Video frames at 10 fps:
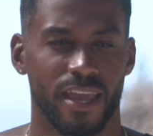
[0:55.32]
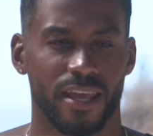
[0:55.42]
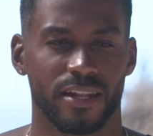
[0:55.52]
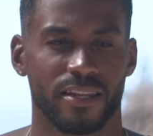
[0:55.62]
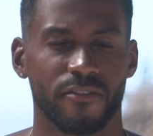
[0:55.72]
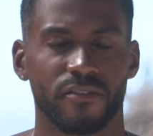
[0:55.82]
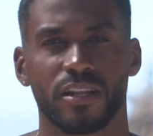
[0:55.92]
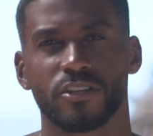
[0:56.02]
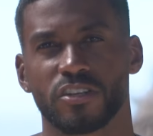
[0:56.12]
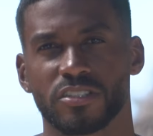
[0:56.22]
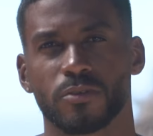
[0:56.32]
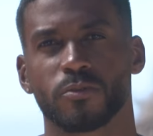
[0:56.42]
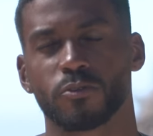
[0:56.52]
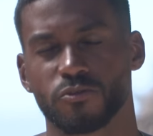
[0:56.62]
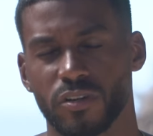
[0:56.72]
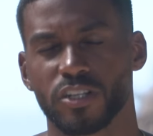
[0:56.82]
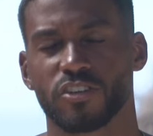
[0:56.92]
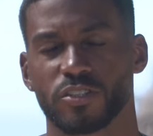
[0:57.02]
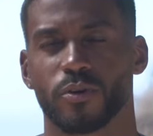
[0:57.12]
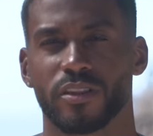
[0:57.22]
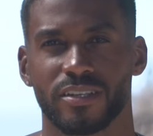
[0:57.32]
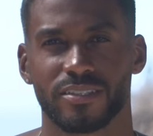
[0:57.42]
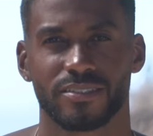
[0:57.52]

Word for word: and definitely trust someone who's really trustworthy.